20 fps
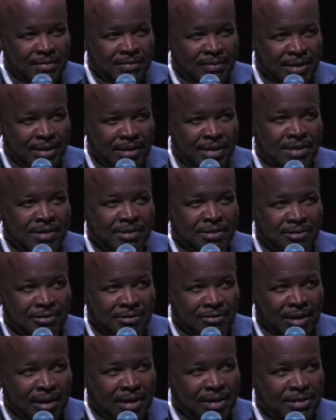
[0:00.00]
We need a
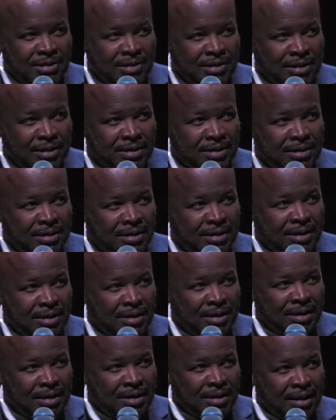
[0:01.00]
strategy
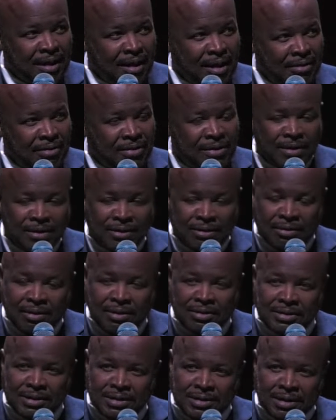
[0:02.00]
out there
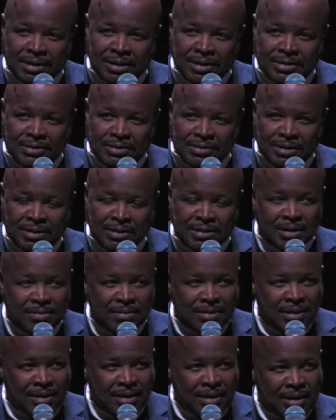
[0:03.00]
across this country,
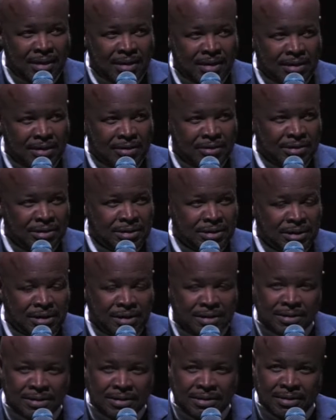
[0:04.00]
something that
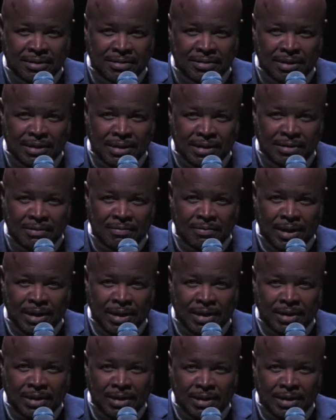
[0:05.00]
NRCS could live by